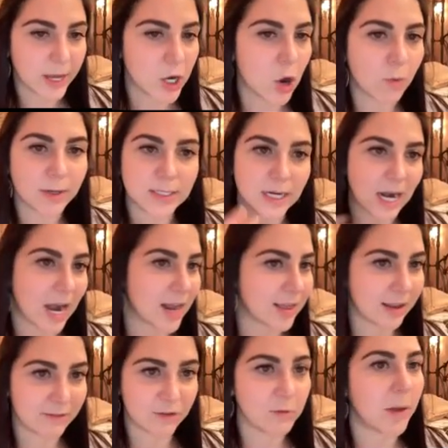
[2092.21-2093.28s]
Like no one did
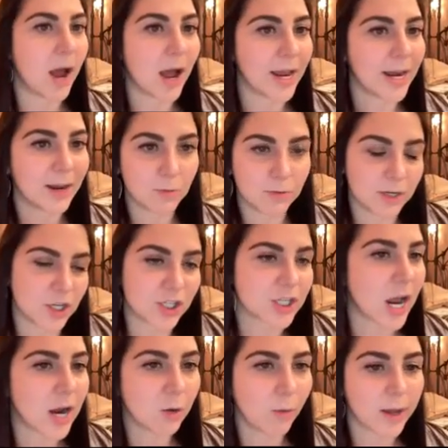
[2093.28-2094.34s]
anything for mine. It
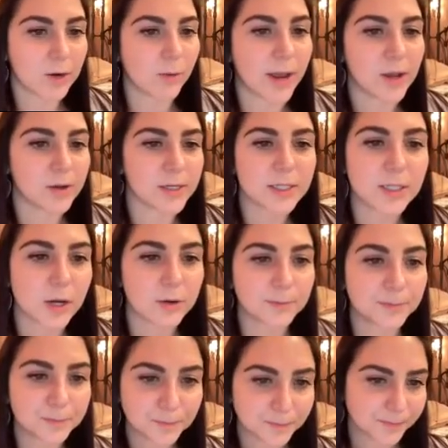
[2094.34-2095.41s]
just kind of went away on its own.